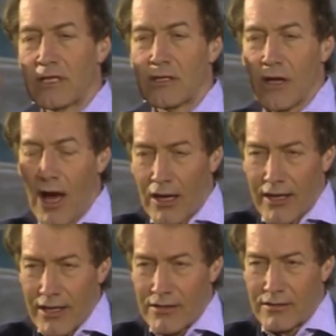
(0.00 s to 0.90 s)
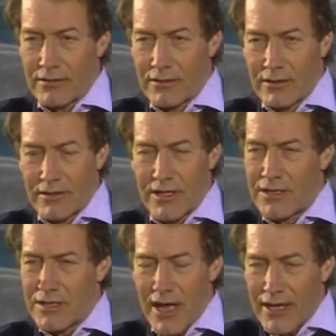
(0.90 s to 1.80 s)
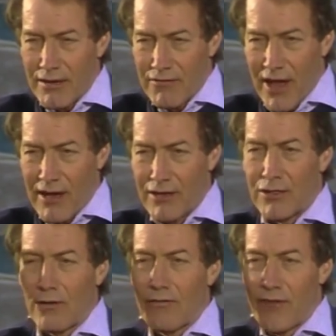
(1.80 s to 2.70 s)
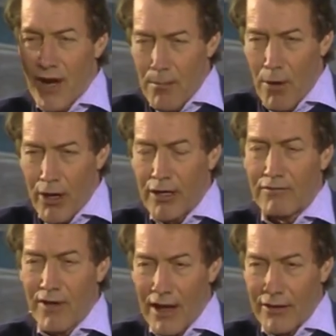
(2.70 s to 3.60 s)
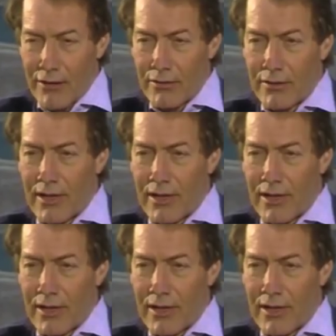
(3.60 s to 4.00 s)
his colleagues didn't take advantage of their market value